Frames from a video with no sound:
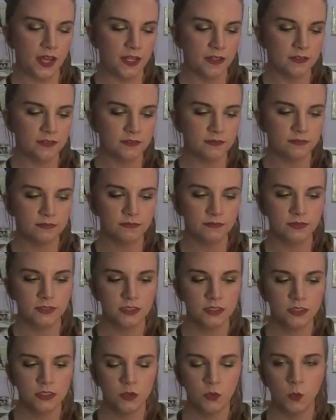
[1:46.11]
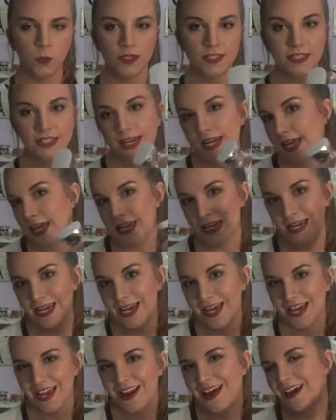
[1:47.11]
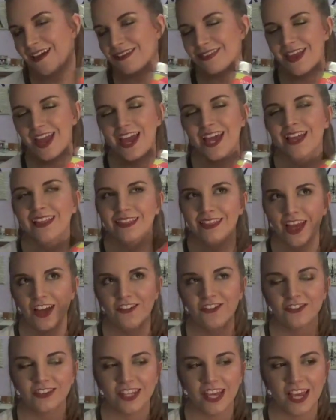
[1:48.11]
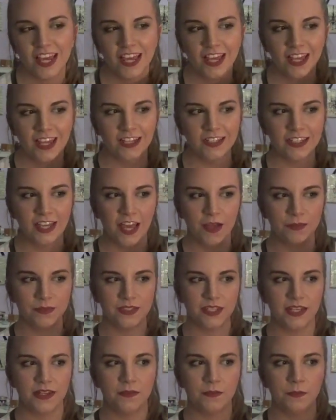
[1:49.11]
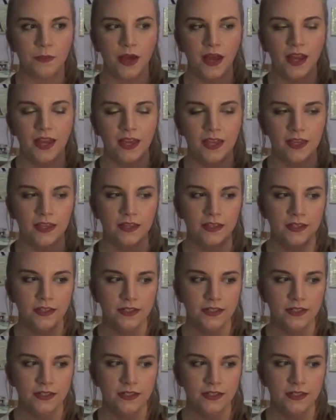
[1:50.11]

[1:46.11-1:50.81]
I was an idiot and like left it and kept it by